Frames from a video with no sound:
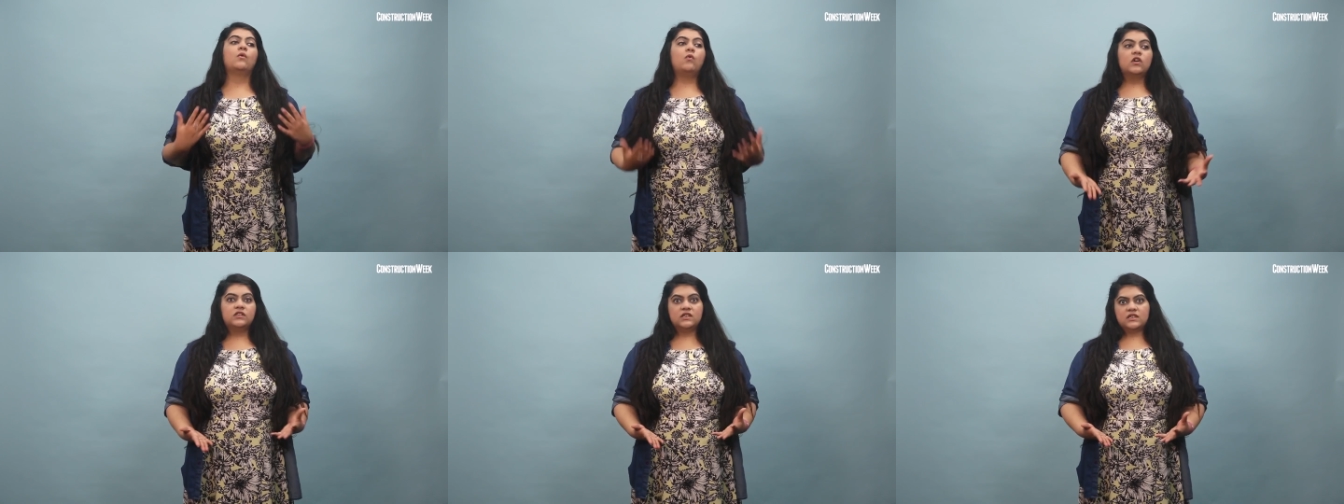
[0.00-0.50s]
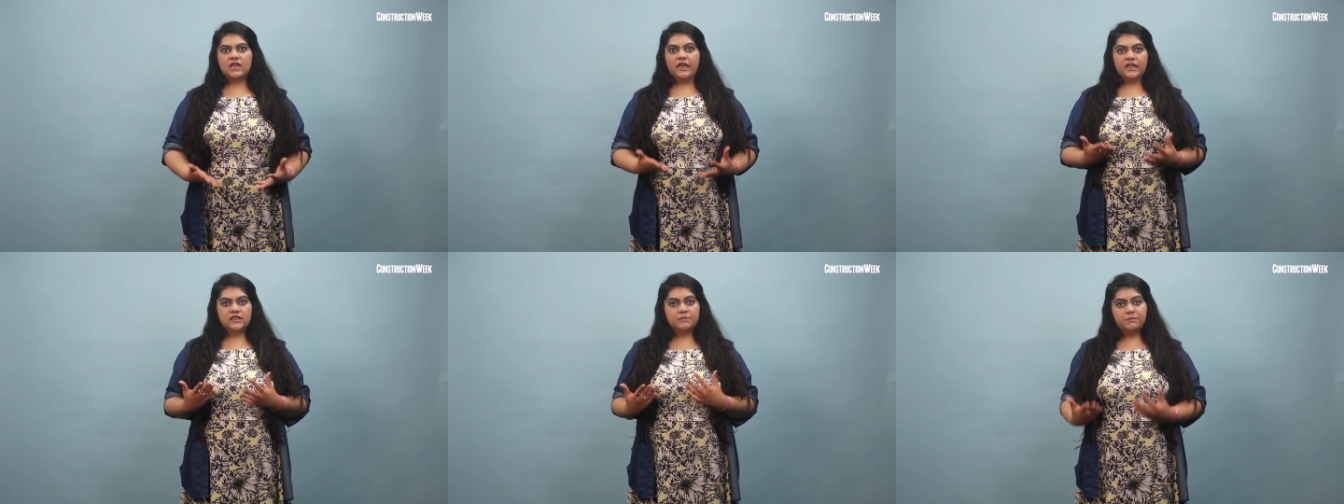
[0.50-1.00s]
water
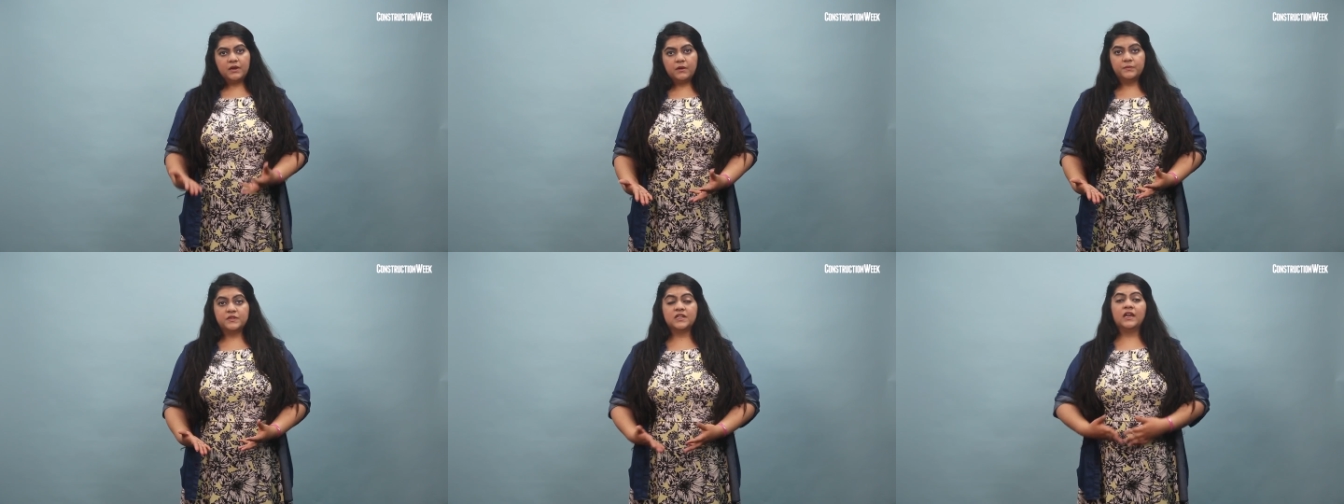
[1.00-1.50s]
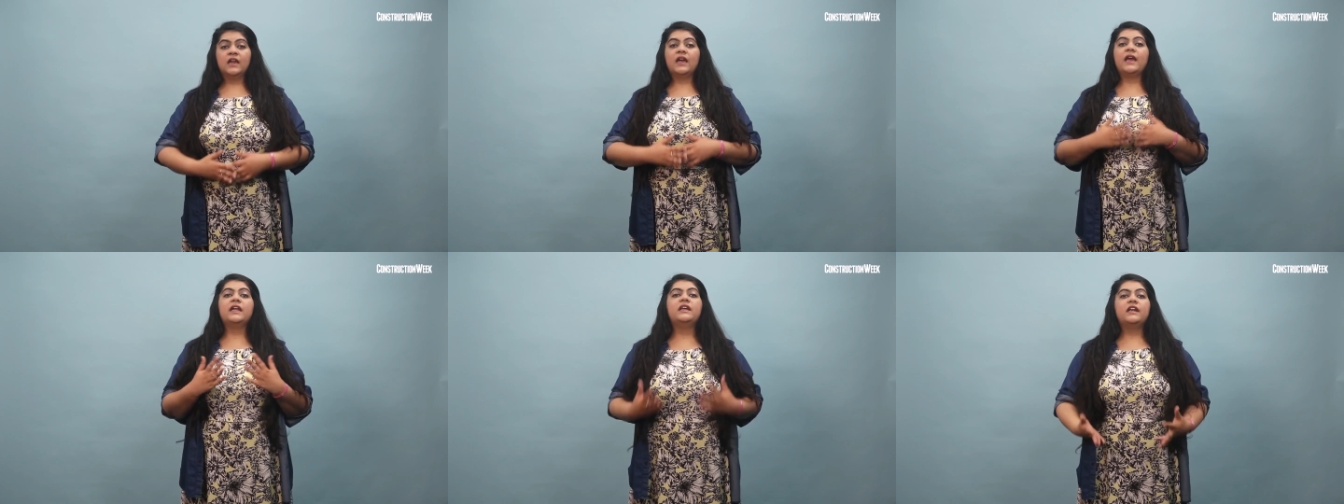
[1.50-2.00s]
tanks, pumps,
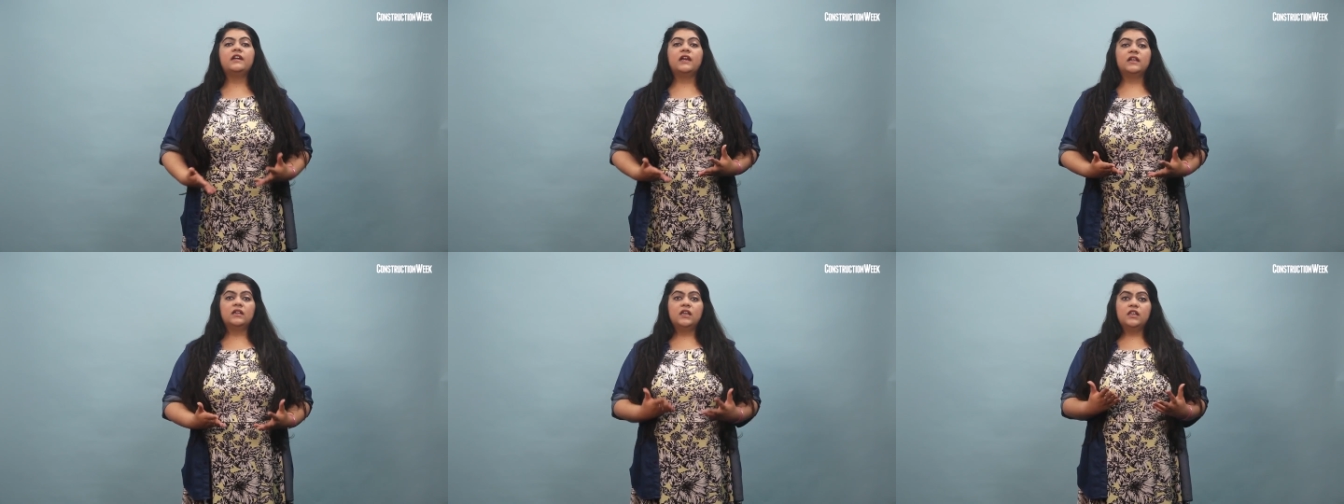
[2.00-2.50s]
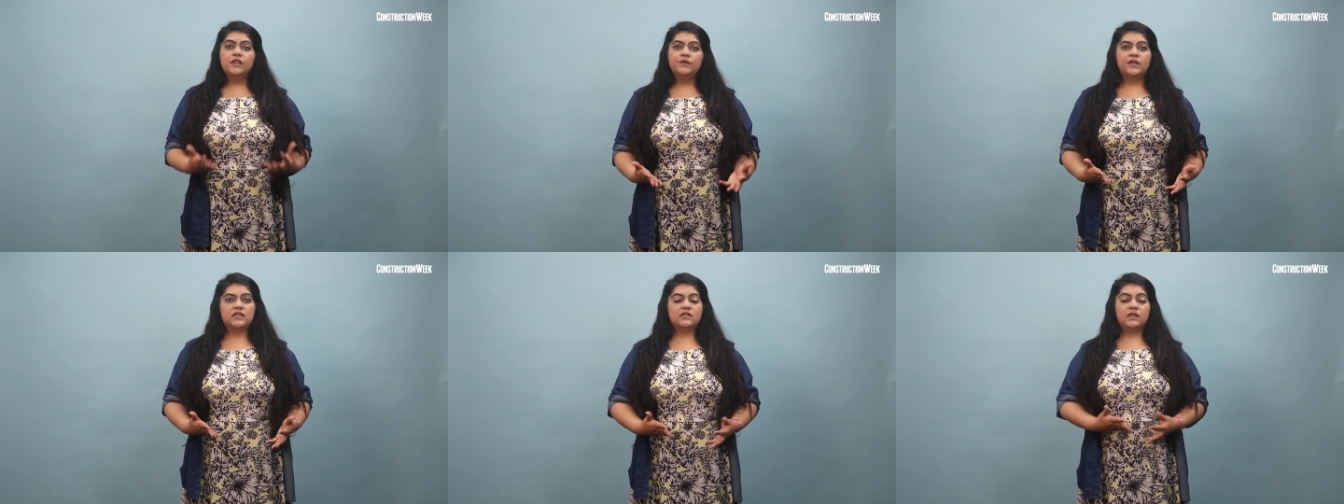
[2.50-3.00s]
and air handling
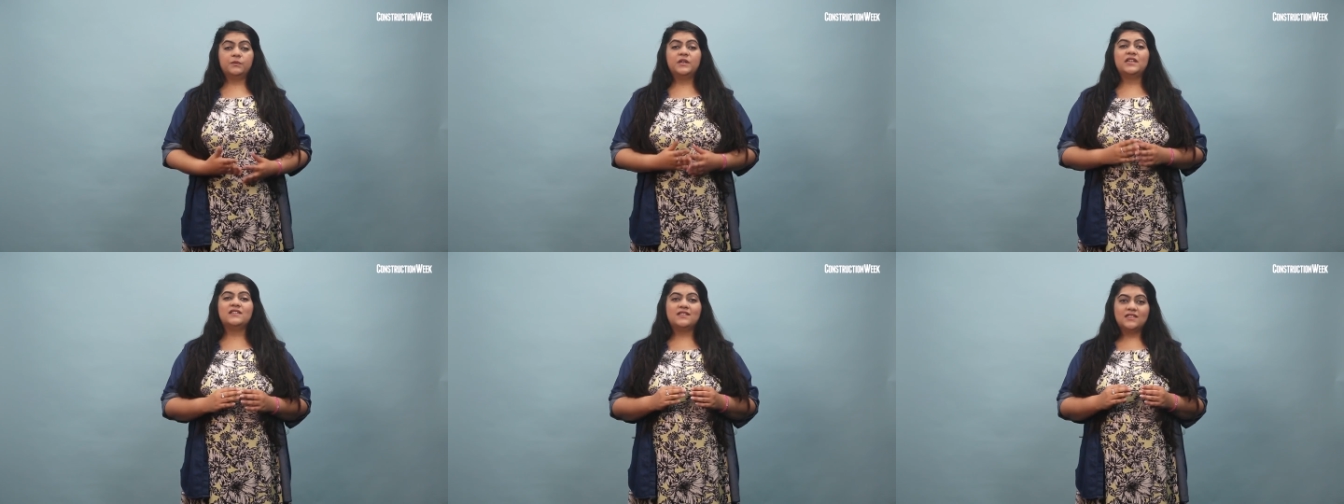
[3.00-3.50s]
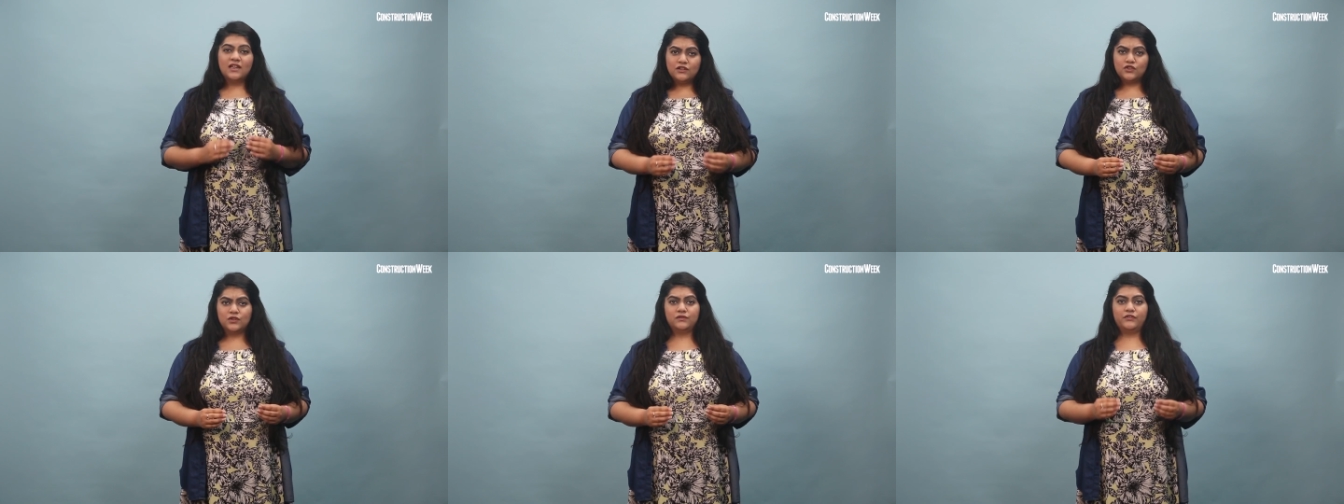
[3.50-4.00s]
units that were
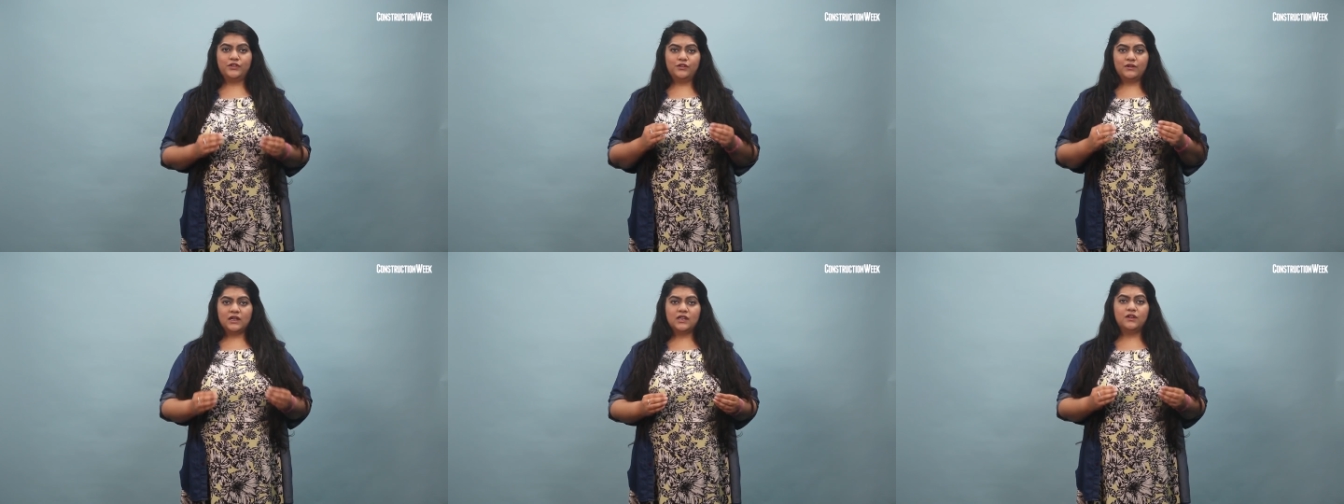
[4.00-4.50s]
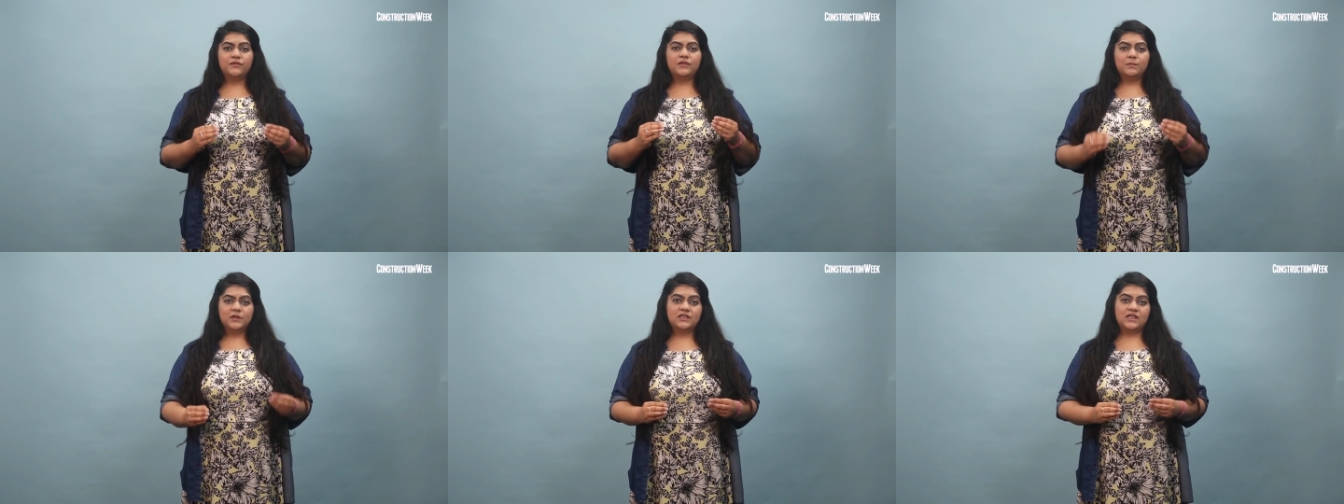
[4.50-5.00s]
essential for the running of
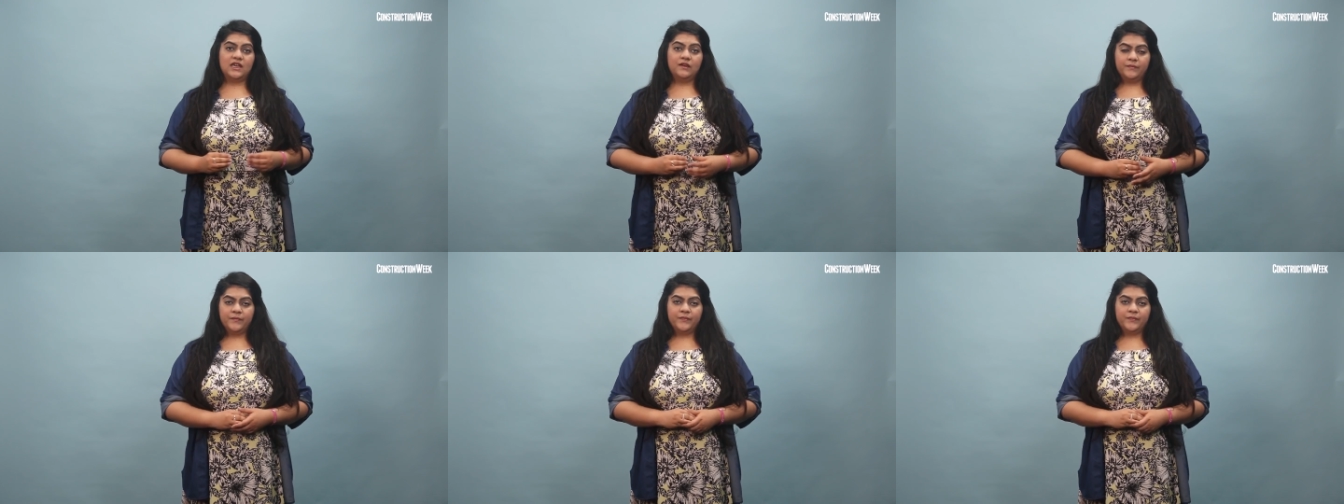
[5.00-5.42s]
the building.